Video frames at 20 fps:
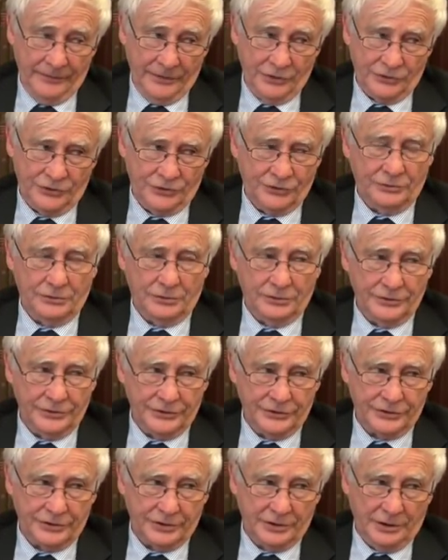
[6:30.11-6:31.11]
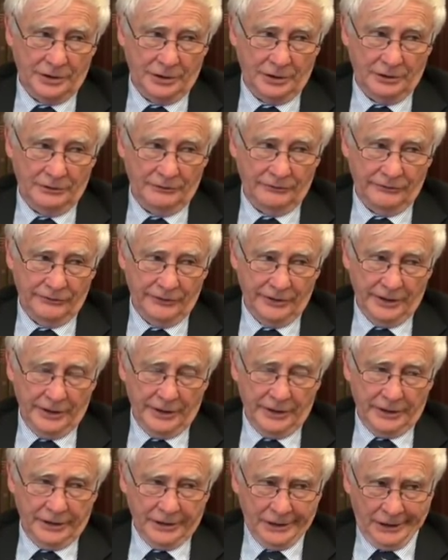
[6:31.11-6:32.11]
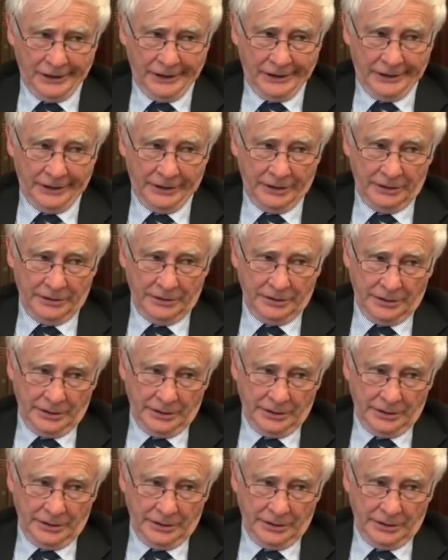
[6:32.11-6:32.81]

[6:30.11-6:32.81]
source of clean,